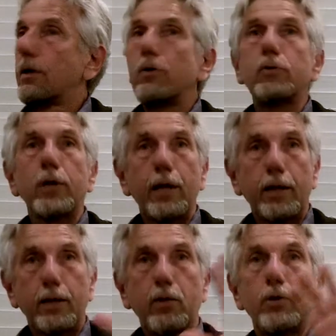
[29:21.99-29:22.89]
You see?
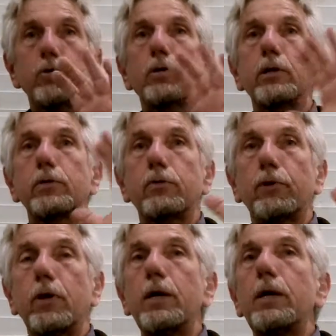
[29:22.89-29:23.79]
Crystalline
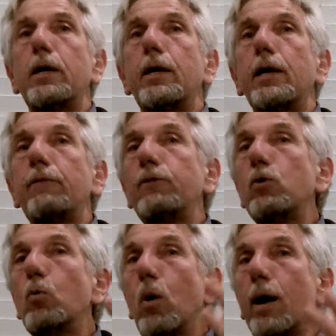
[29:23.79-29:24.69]
sphere. If
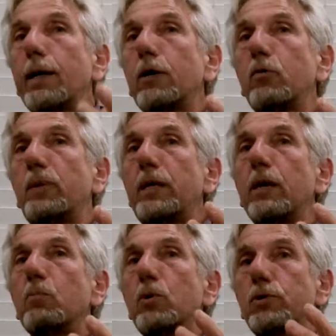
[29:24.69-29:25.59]
you want, it could be
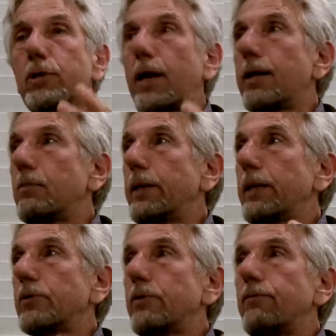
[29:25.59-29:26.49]
number 10,
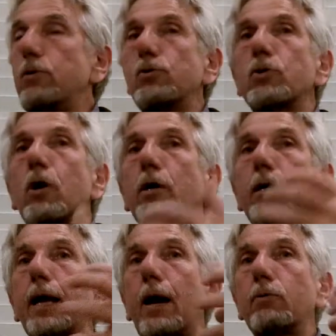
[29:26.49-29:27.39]
because if you
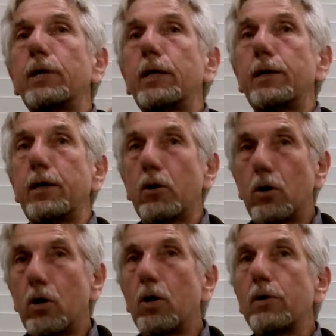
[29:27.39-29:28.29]
started counting the
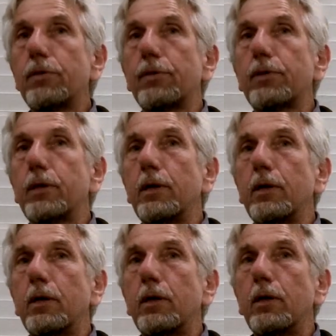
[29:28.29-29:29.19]
Earth,
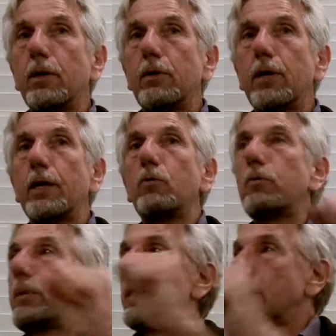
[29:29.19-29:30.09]
then it
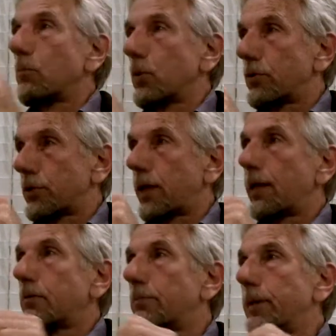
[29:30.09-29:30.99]
would be number
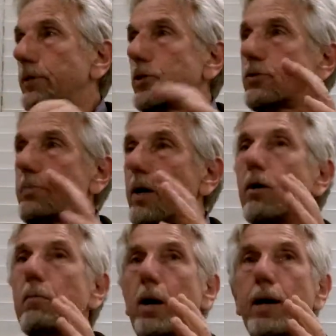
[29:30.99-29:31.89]
10. But just bear
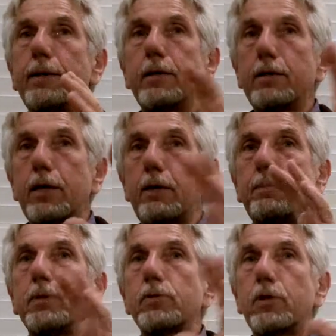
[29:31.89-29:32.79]
in mind that to
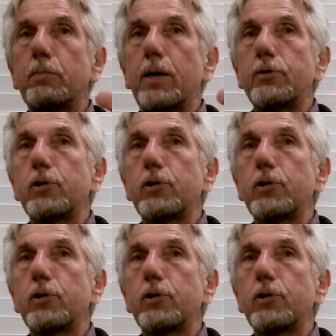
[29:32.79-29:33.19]
keep this in mind.